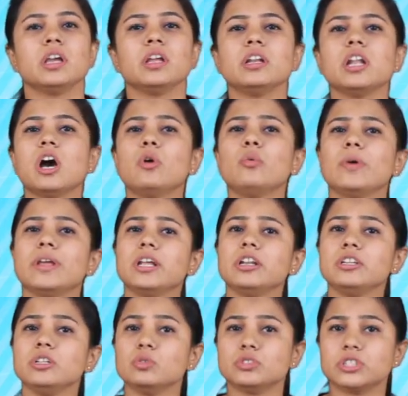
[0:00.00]
Now, when
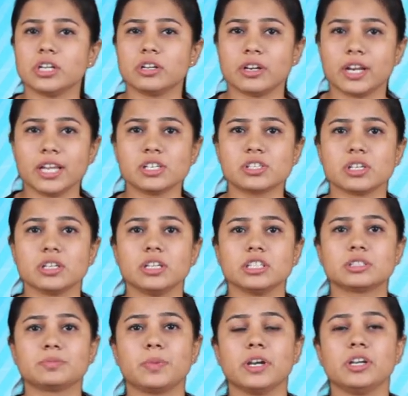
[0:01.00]
a new generation
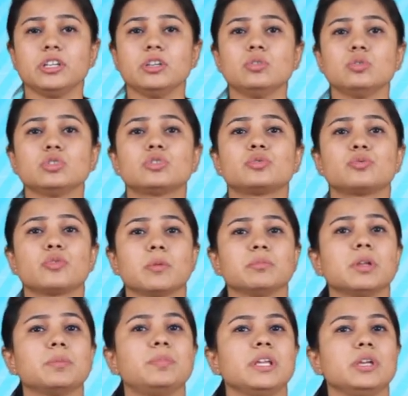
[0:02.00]
is produced from
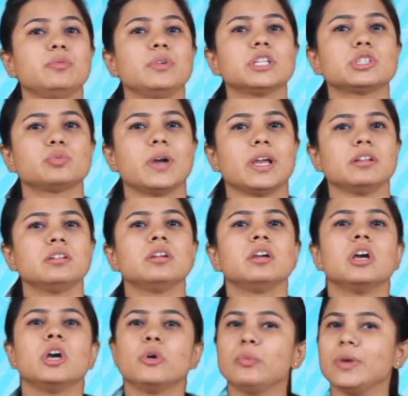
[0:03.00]
the previous one,
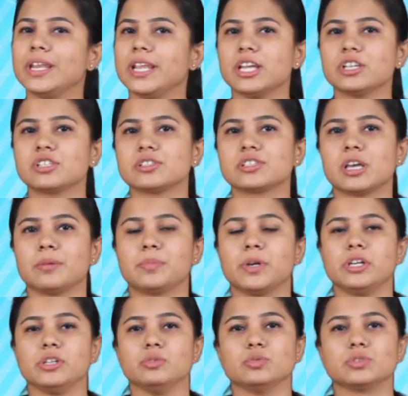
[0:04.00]
variations are
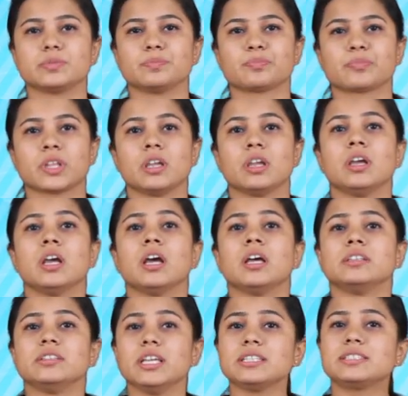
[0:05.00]
produced.
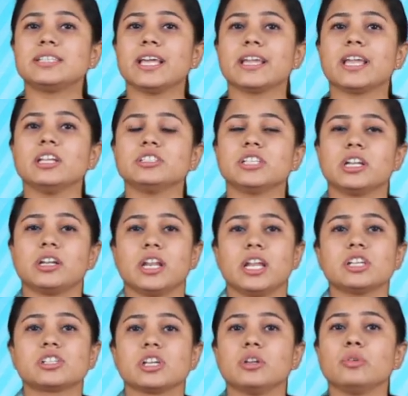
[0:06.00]
This second
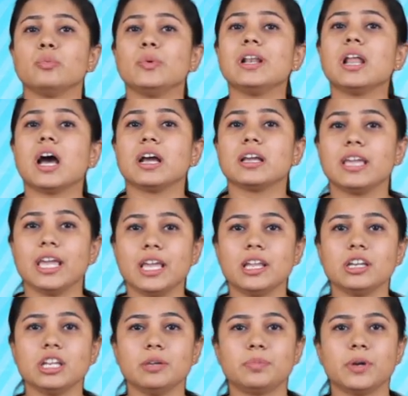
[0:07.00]
generation will
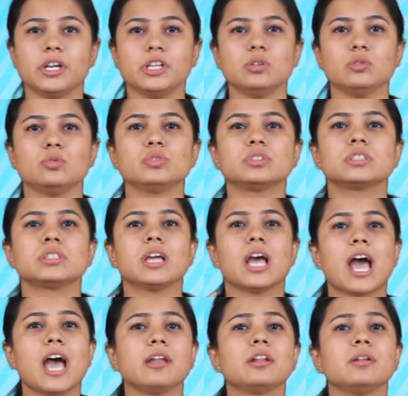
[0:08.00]
again reproduce
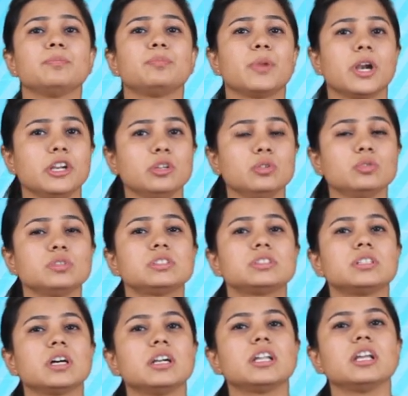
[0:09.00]
and
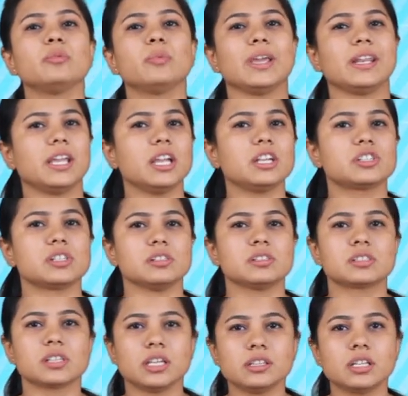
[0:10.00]
produce certain
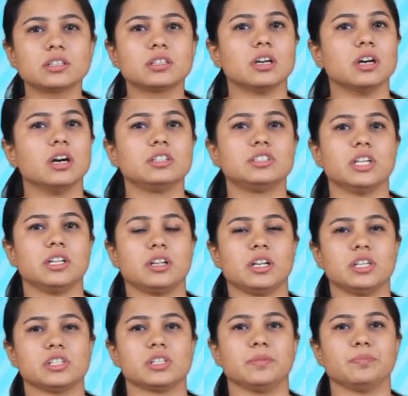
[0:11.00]
variations in the third
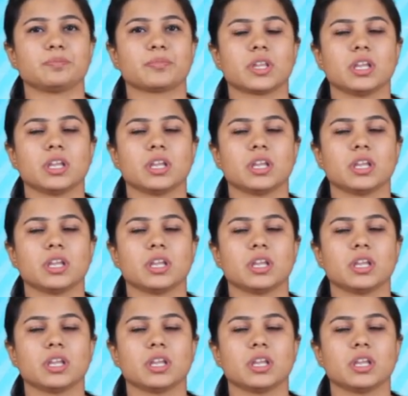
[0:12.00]
generation.